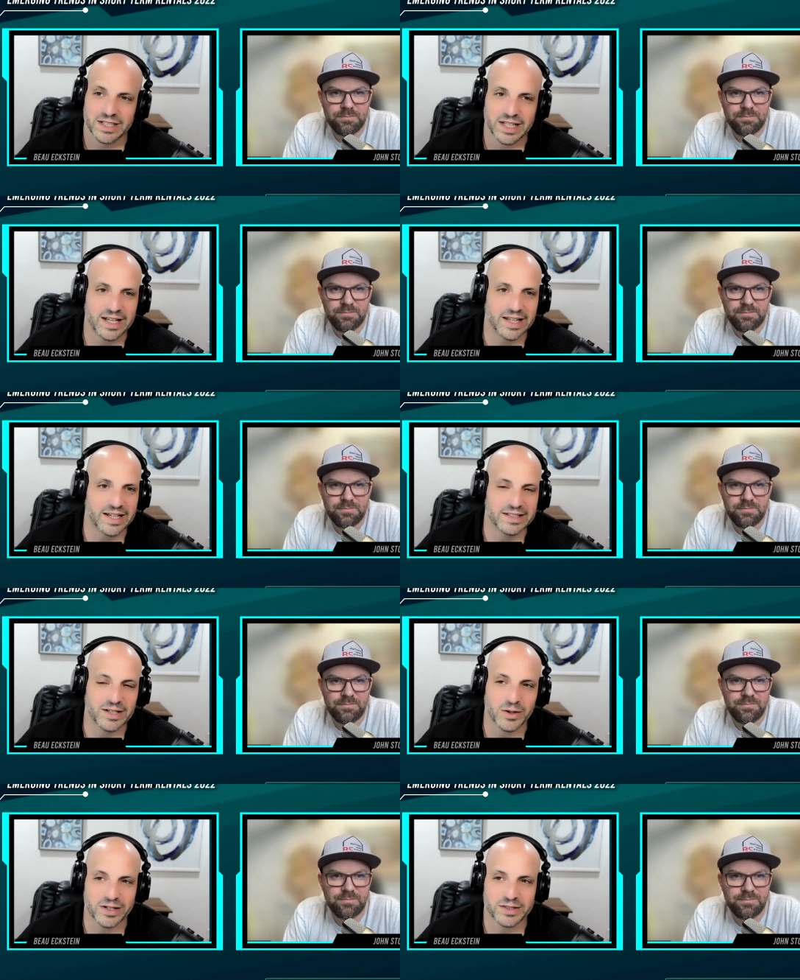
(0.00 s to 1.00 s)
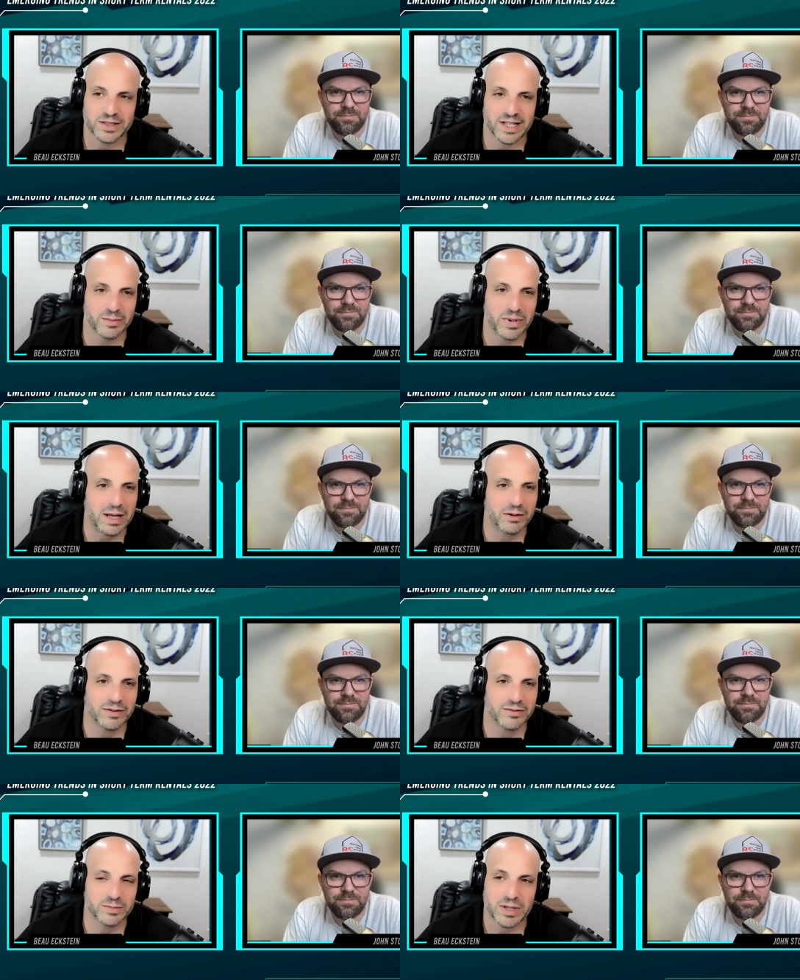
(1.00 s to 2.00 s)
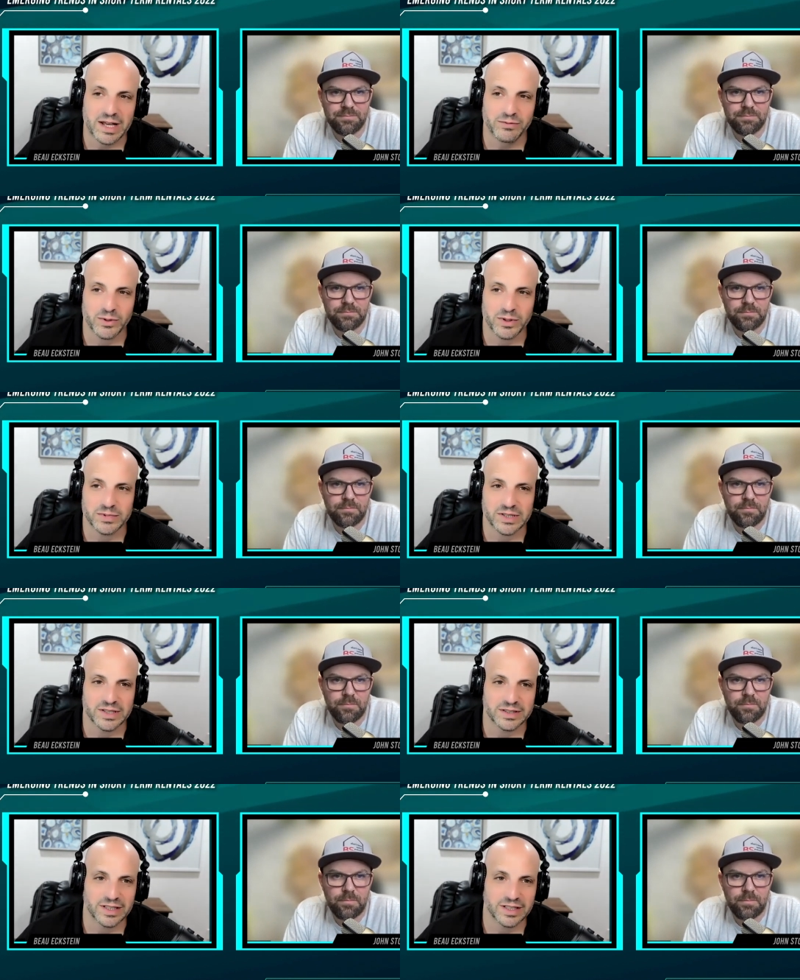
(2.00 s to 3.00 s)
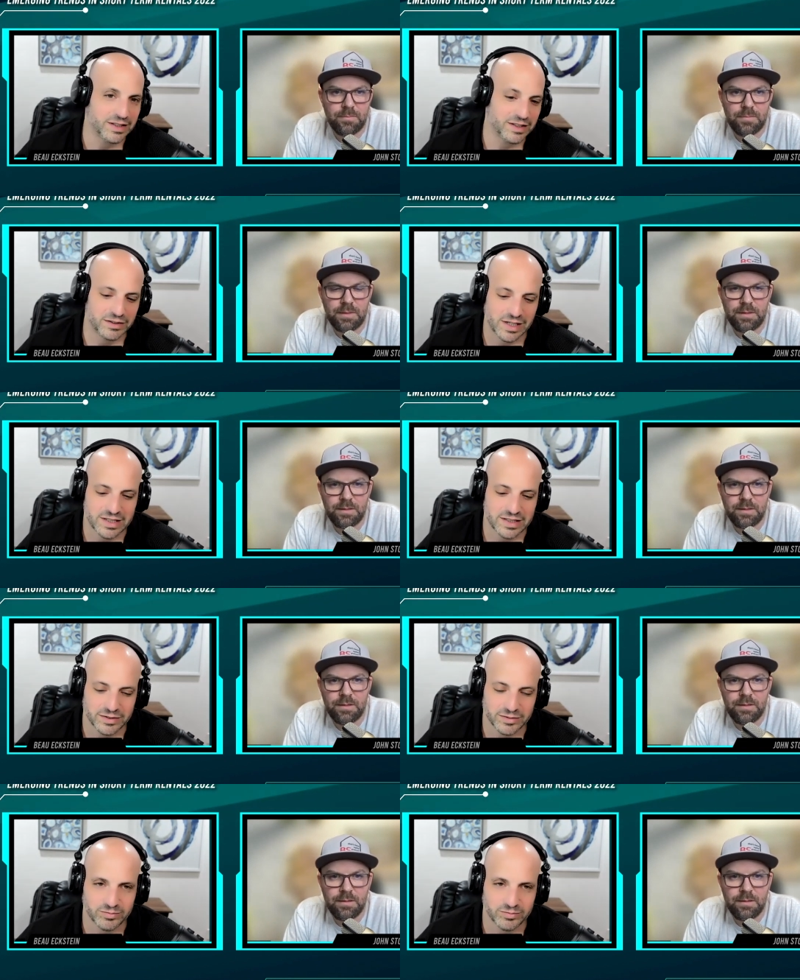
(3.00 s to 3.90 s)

Speaker 1: they like don't understand the power of these platforms and it's like you guys are